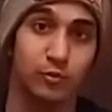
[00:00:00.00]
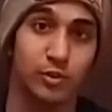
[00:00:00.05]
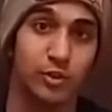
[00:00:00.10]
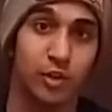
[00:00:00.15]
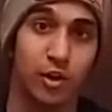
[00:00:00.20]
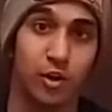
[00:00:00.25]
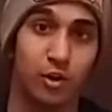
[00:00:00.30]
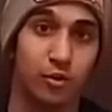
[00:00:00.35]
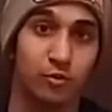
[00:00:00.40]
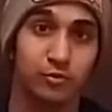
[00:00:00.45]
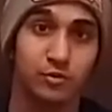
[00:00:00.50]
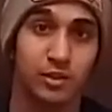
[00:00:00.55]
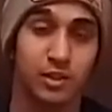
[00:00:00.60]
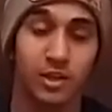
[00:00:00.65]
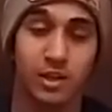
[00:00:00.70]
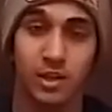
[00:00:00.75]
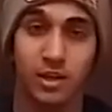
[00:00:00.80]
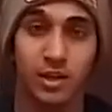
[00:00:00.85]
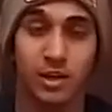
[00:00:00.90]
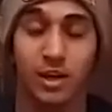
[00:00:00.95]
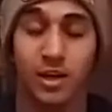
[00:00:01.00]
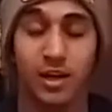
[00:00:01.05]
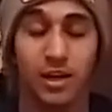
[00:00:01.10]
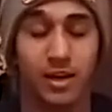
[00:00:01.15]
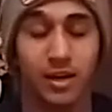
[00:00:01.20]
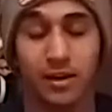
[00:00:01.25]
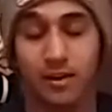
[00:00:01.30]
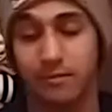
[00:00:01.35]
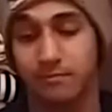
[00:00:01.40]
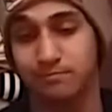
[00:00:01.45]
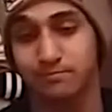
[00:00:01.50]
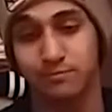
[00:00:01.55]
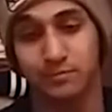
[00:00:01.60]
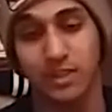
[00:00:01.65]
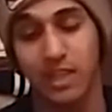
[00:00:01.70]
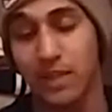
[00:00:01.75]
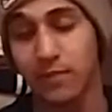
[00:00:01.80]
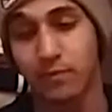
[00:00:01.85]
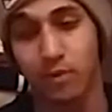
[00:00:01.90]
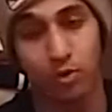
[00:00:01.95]
you know,
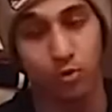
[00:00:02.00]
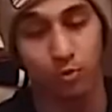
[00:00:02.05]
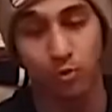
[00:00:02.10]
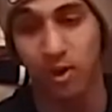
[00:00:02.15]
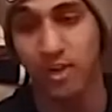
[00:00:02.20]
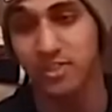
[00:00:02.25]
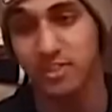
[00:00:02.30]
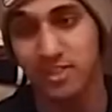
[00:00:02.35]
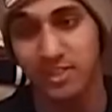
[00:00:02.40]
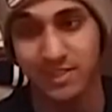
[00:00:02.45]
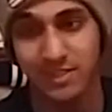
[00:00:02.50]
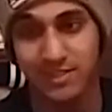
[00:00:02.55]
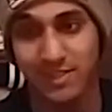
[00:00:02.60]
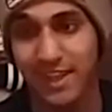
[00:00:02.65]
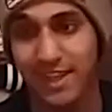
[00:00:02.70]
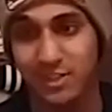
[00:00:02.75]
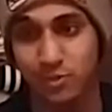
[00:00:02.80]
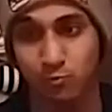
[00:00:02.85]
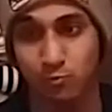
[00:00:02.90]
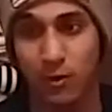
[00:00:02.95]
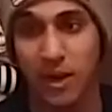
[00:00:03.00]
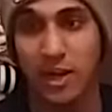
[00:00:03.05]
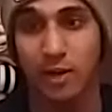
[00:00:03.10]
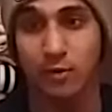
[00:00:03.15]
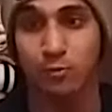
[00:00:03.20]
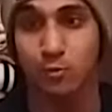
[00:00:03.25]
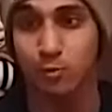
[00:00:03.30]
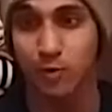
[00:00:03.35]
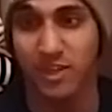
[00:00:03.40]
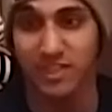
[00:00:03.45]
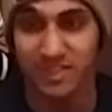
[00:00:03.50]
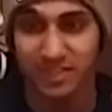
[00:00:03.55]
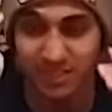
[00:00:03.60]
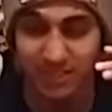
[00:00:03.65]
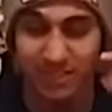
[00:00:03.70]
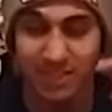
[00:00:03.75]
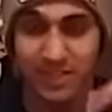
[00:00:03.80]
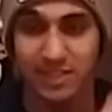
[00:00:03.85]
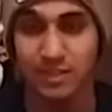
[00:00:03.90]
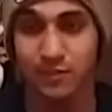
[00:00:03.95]
leave your questions / rant requests
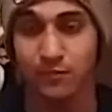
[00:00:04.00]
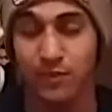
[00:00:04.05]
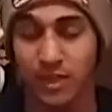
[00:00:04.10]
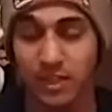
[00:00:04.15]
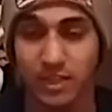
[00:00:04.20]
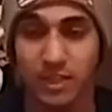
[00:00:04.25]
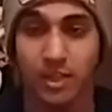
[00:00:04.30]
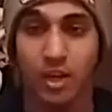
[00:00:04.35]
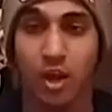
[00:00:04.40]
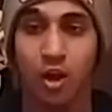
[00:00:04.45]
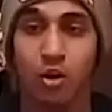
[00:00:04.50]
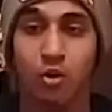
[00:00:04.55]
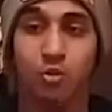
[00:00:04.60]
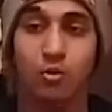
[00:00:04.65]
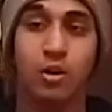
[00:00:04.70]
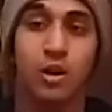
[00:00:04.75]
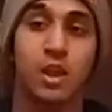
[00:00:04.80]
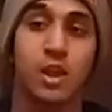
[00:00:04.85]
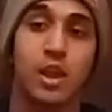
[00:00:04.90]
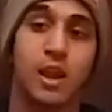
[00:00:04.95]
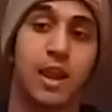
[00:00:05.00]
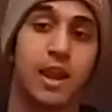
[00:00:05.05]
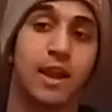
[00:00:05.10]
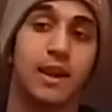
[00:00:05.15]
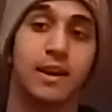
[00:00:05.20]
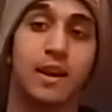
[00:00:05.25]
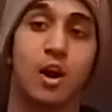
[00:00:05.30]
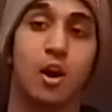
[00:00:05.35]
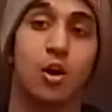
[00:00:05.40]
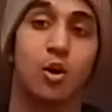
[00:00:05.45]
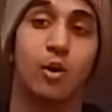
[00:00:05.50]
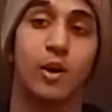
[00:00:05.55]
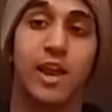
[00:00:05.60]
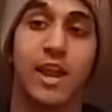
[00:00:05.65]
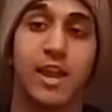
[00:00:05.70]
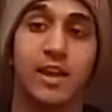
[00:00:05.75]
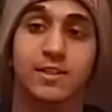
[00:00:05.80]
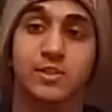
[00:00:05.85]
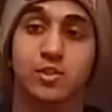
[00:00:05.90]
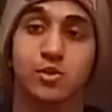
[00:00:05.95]
in this video, and I'll
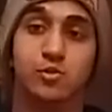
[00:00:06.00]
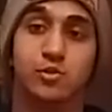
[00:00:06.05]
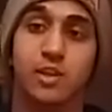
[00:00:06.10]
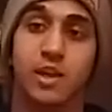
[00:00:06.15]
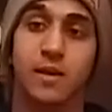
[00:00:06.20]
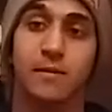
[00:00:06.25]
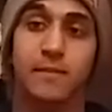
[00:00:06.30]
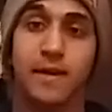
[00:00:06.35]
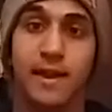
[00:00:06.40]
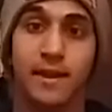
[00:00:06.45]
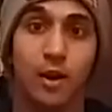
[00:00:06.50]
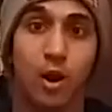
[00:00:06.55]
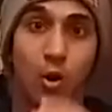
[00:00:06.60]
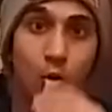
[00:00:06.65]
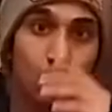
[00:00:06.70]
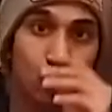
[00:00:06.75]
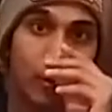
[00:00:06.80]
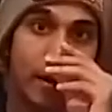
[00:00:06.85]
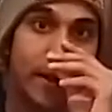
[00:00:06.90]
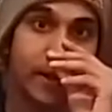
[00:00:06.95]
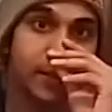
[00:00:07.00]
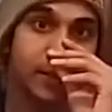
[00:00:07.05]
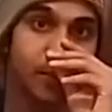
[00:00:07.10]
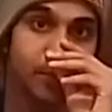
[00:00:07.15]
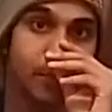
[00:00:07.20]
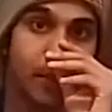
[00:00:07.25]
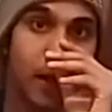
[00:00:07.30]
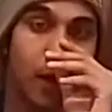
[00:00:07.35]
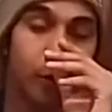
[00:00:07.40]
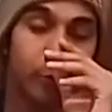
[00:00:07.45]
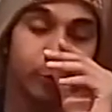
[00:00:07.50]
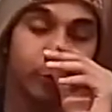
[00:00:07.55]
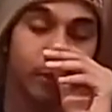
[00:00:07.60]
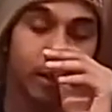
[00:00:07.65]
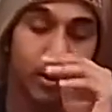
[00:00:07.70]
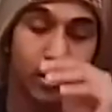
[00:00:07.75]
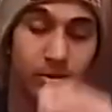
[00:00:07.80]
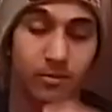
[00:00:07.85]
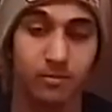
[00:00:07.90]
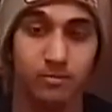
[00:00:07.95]
answer them, and I'll rant about
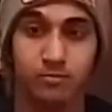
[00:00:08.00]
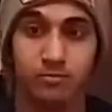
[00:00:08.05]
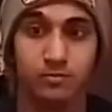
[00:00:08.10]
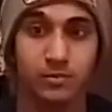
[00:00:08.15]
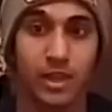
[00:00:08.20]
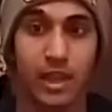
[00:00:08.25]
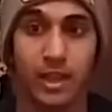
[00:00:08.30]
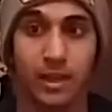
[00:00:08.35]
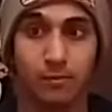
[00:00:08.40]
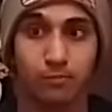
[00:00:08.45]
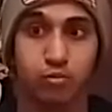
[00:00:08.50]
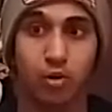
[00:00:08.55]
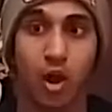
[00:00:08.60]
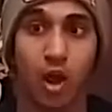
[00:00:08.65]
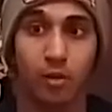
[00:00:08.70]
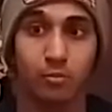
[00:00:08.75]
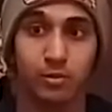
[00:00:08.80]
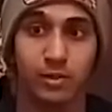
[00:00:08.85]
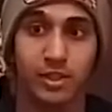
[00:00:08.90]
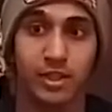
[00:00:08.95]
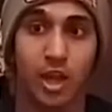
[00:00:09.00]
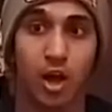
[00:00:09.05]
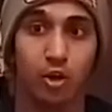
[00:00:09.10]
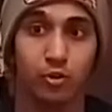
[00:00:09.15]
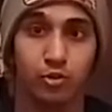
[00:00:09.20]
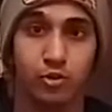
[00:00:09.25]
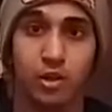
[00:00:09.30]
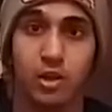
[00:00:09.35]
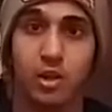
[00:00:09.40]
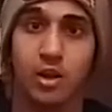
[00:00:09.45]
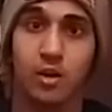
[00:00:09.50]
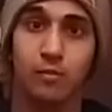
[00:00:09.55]
them, like, I'll